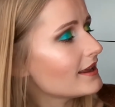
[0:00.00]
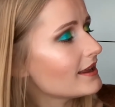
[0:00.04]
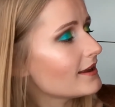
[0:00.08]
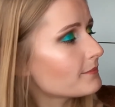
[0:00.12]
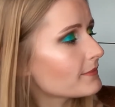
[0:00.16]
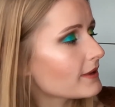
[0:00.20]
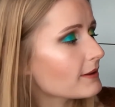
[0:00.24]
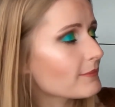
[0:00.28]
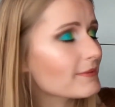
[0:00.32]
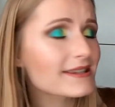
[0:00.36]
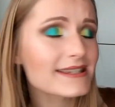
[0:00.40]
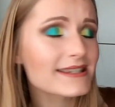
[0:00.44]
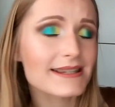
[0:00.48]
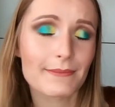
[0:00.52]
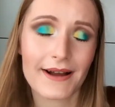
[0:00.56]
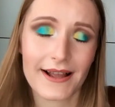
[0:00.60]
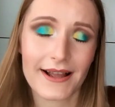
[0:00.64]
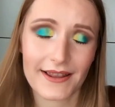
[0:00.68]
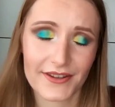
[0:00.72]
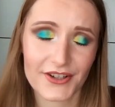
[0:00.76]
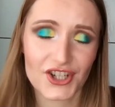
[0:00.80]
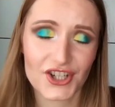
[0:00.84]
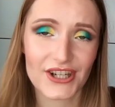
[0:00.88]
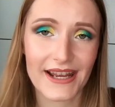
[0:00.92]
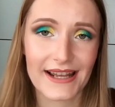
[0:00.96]
Maybe some
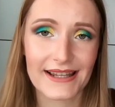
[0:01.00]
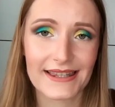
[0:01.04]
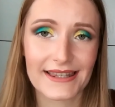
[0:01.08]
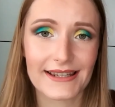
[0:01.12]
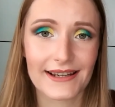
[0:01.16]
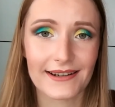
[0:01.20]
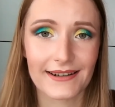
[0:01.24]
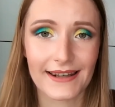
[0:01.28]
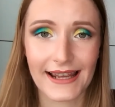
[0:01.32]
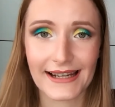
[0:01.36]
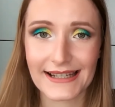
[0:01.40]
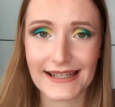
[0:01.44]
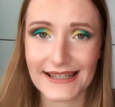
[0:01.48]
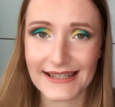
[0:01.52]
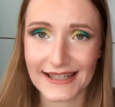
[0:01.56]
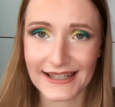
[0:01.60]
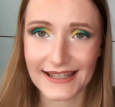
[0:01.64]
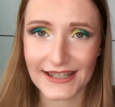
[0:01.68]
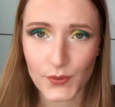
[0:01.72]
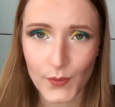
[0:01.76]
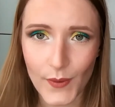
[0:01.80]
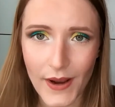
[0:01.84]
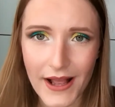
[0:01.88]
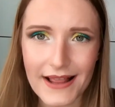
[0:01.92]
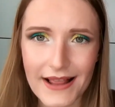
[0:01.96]
other shades are like this
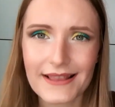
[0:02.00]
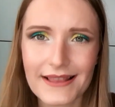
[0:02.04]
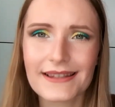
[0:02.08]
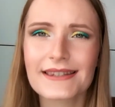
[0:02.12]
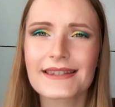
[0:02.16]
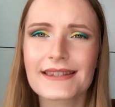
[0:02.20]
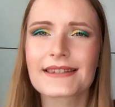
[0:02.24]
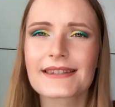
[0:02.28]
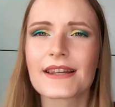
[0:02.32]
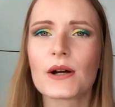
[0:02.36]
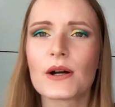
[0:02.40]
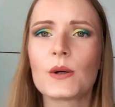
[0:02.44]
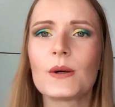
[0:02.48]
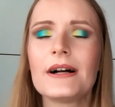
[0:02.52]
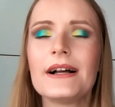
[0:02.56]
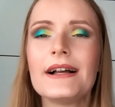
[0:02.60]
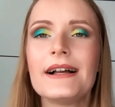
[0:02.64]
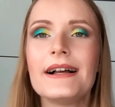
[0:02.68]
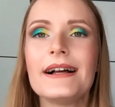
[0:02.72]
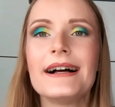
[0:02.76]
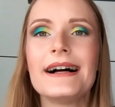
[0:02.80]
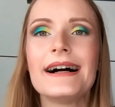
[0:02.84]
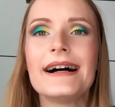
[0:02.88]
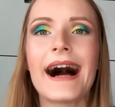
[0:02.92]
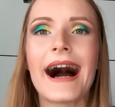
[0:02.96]
as well. So
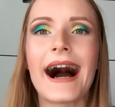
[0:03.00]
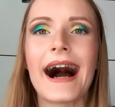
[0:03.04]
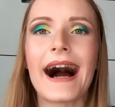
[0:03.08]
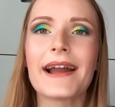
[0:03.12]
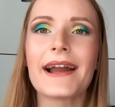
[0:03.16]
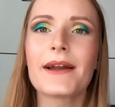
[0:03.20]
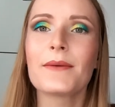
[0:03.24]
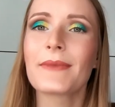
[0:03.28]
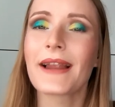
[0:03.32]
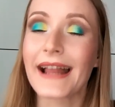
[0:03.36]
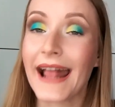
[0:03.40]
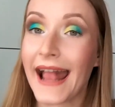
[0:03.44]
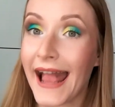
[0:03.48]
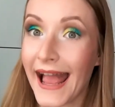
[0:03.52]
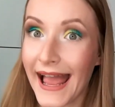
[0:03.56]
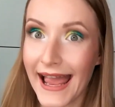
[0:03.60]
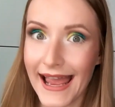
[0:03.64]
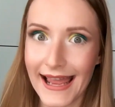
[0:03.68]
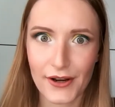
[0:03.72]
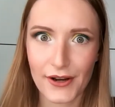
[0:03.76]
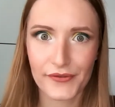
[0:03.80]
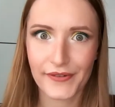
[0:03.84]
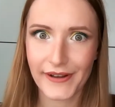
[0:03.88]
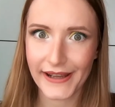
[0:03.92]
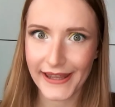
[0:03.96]
I am not
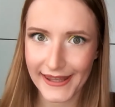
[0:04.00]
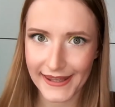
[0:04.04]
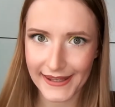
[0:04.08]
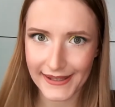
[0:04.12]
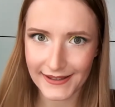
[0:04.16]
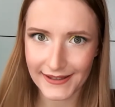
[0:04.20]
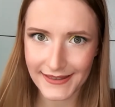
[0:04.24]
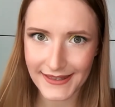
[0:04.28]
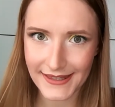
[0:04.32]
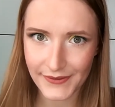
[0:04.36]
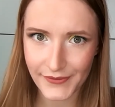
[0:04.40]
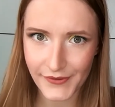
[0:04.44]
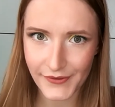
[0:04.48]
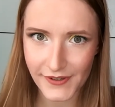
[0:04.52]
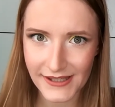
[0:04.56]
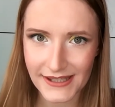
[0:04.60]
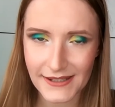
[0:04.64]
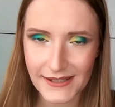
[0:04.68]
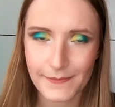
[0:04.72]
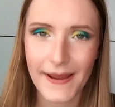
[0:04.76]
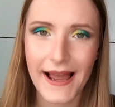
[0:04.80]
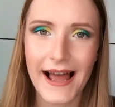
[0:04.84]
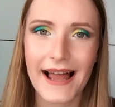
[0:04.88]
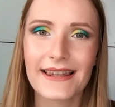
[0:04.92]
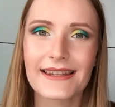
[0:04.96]
head over heels for
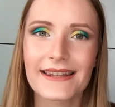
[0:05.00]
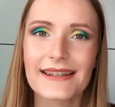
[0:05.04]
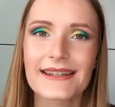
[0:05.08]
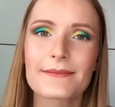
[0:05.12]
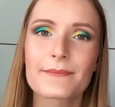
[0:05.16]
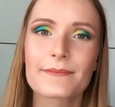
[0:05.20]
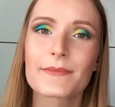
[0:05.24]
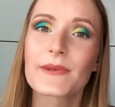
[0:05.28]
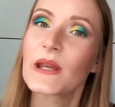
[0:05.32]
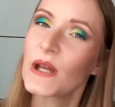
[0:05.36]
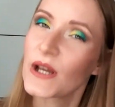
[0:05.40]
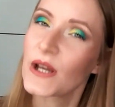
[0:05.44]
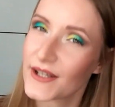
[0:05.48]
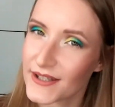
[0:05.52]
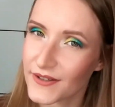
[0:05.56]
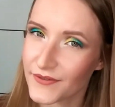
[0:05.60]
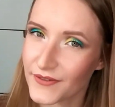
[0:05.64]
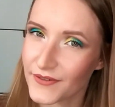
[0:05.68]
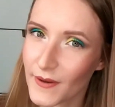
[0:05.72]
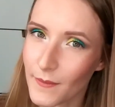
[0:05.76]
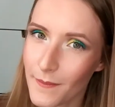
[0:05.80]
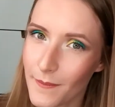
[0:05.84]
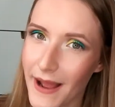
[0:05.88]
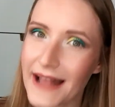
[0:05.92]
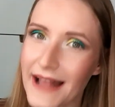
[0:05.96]
this palette because
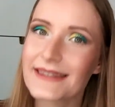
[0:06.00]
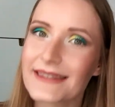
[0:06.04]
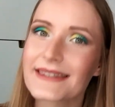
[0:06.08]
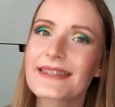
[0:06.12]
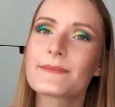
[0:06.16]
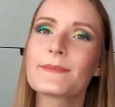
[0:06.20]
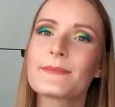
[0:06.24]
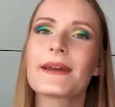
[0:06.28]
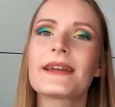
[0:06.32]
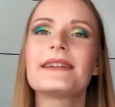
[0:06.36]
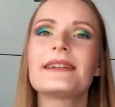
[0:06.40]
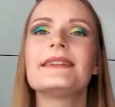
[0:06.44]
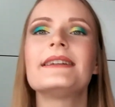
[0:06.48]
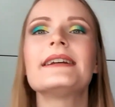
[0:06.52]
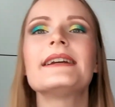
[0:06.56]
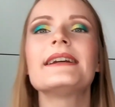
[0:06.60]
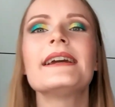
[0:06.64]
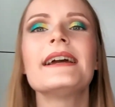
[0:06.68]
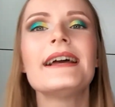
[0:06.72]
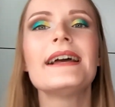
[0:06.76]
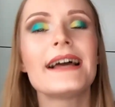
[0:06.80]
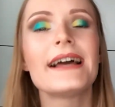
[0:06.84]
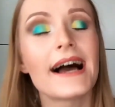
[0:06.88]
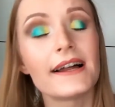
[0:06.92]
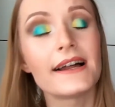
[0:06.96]
of the mattes
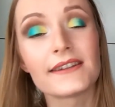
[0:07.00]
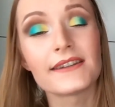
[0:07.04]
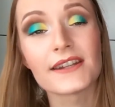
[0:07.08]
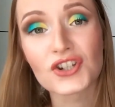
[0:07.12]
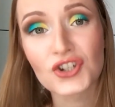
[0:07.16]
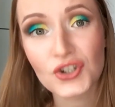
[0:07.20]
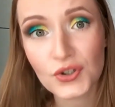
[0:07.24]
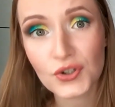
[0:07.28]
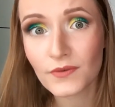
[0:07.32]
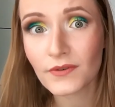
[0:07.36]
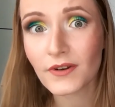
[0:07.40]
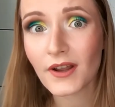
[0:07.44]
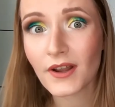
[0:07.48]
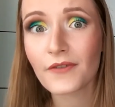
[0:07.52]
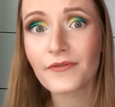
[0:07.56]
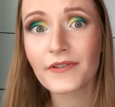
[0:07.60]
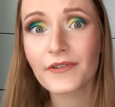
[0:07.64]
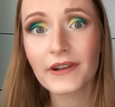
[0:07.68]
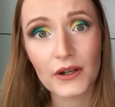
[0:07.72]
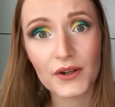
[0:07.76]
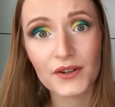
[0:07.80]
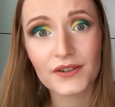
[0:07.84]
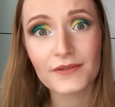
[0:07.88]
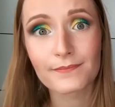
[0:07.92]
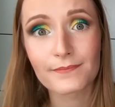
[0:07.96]
mainly, and I do love
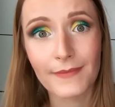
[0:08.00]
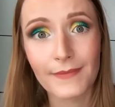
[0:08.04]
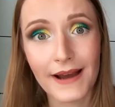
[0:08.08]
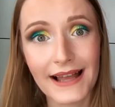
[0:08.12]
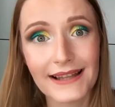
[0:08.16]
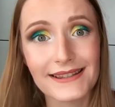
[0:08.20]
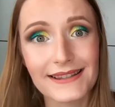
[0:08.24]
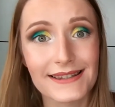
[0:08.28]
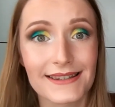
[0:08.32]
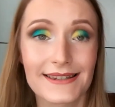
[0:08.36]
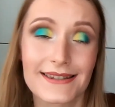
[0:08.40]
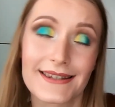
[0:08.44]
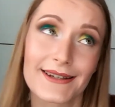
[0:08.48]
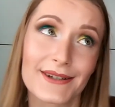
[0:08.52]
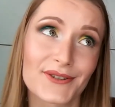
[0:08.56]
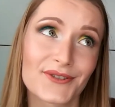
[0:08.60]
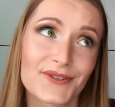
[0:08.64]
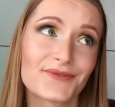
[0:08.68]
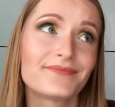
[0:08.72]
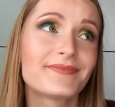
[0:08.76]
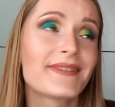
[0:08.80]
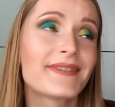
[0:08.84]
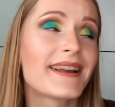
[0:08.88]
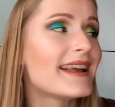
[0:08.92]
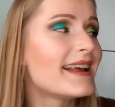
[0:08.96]
a good matte. So